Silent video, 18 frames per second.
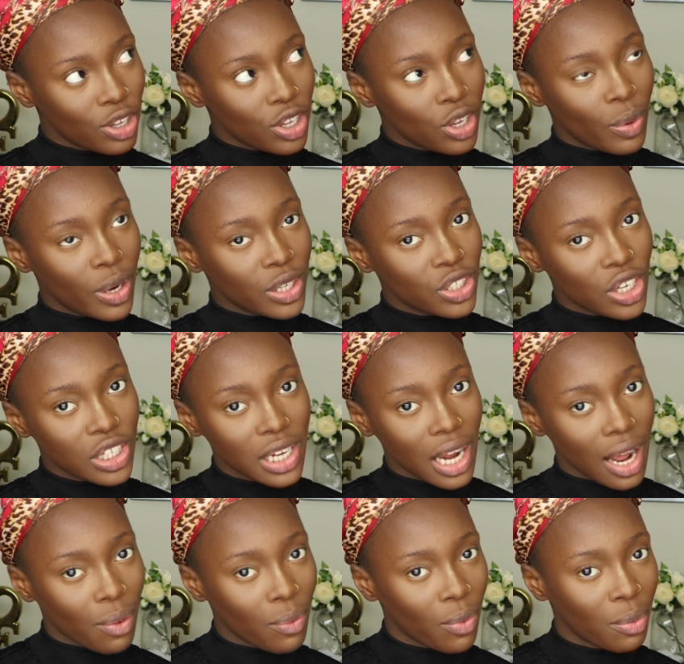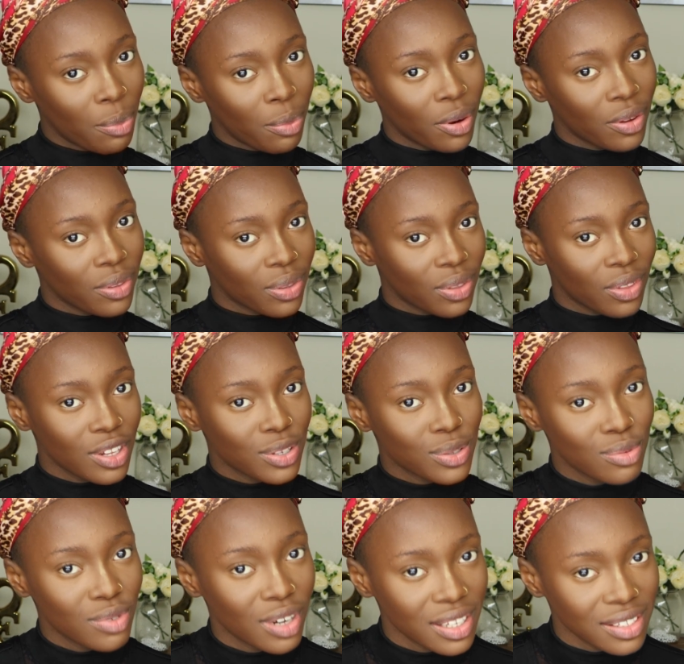you were just like 1 month,
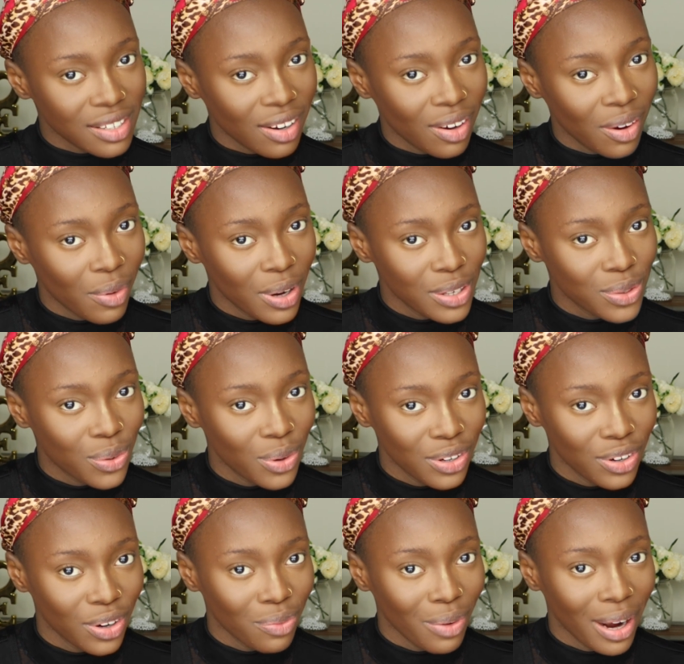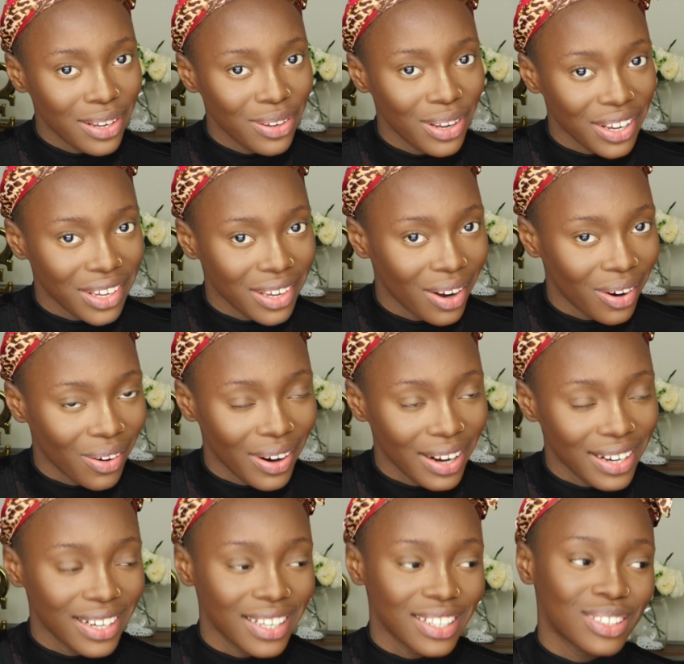2 days ago. What's going on? Why are you here
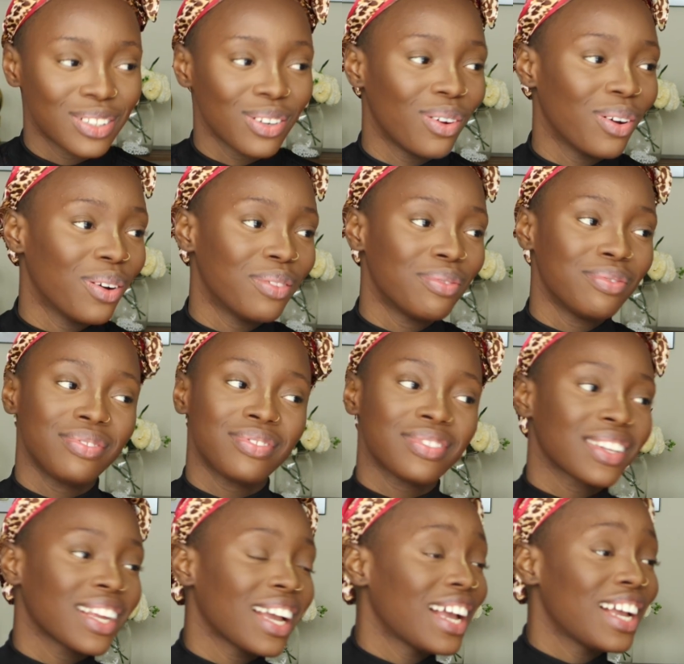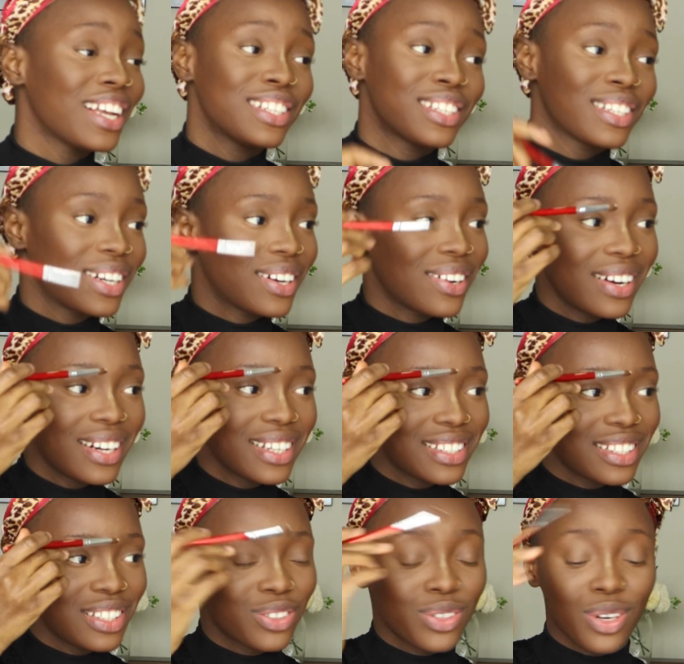already? So it's
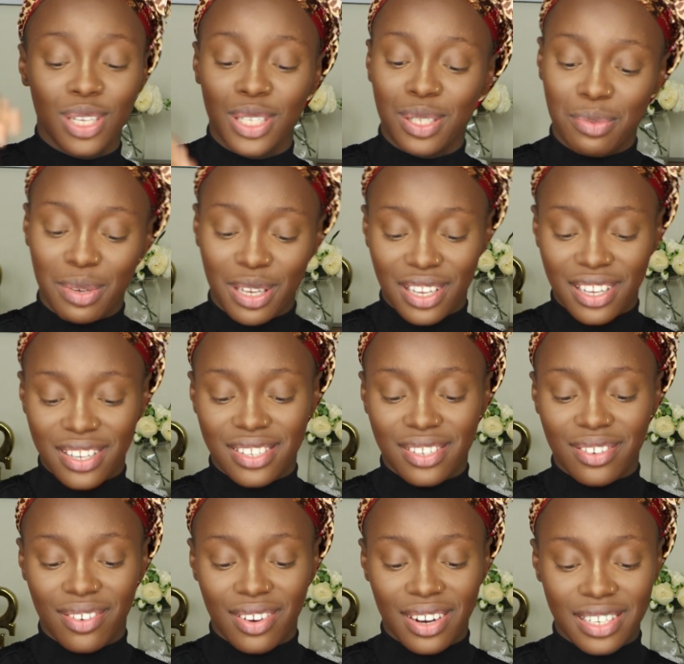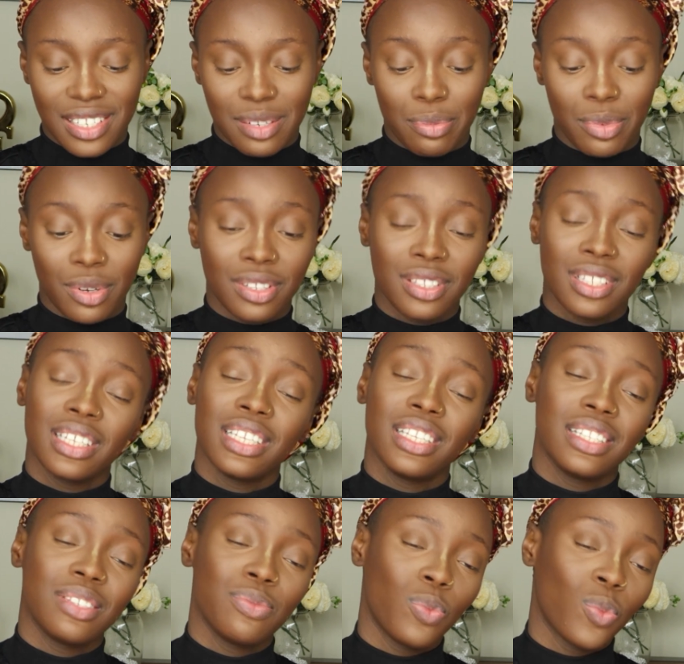crazy. Trust me, it's crazy, but
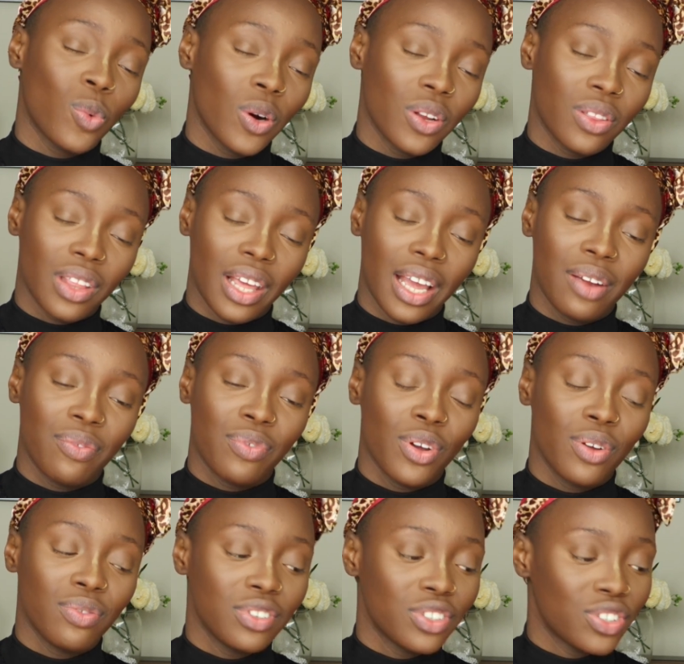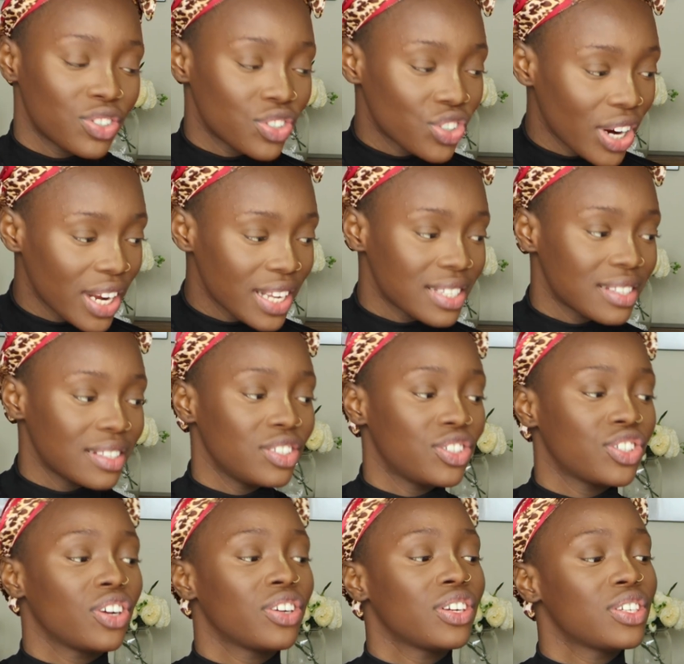it's worth every of the stress. The
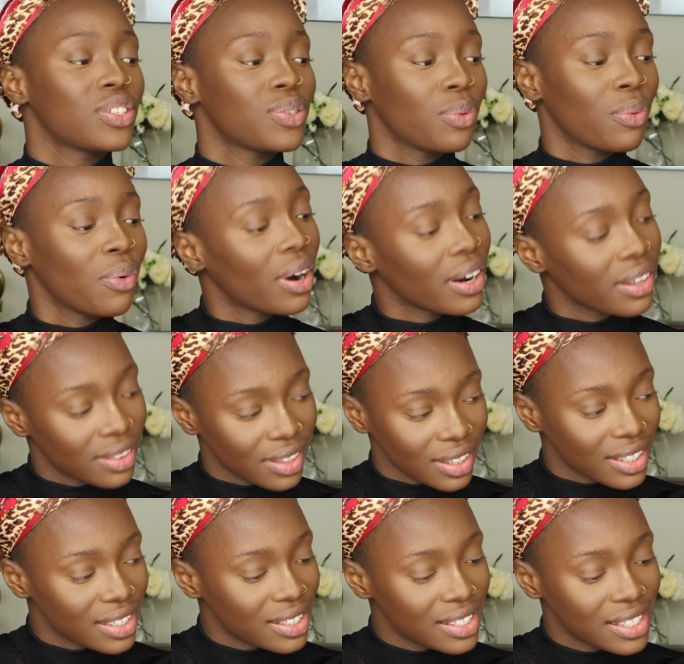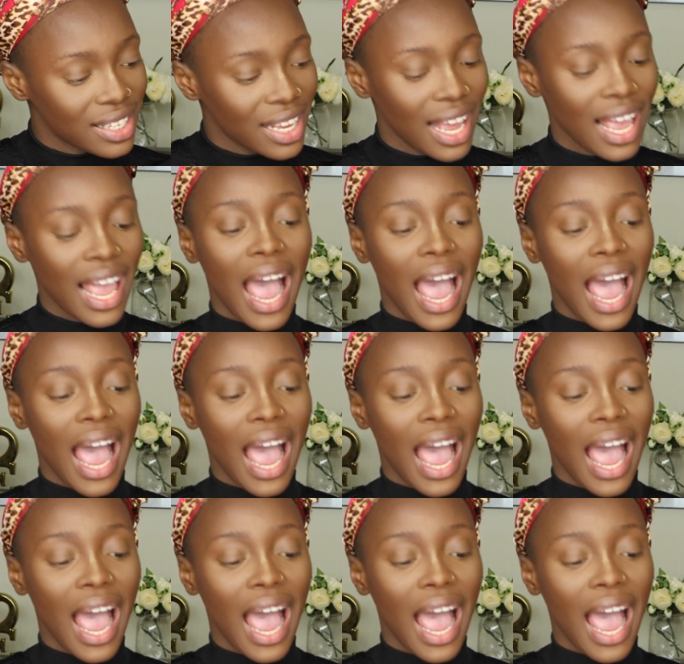journey is worth it.